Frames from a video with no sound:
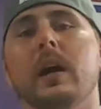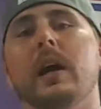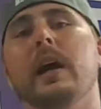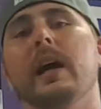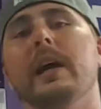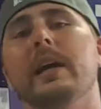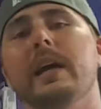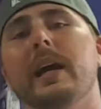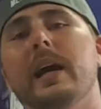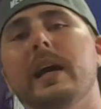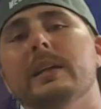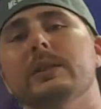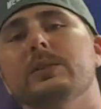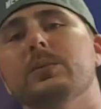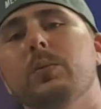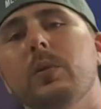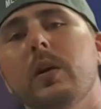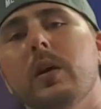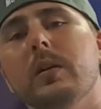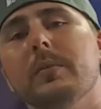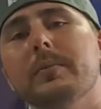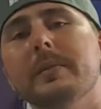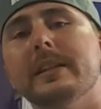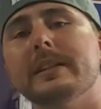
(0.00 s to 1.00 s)
Hey guys,
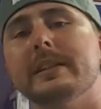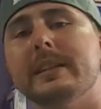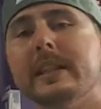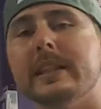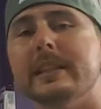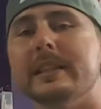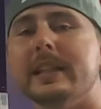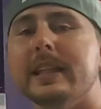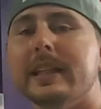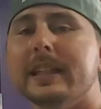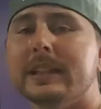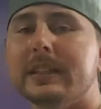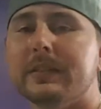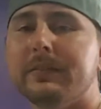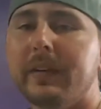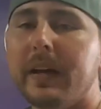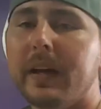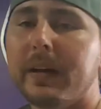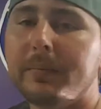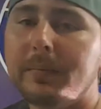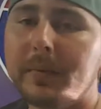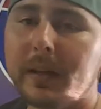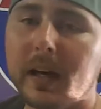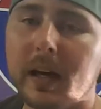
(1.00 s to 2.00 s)
welcome to 1010's
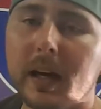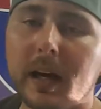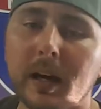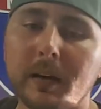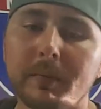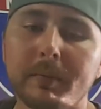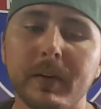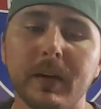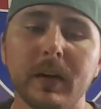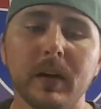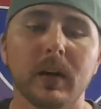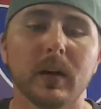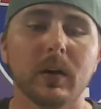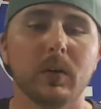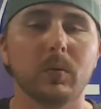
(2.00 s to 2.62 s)
Vape Time.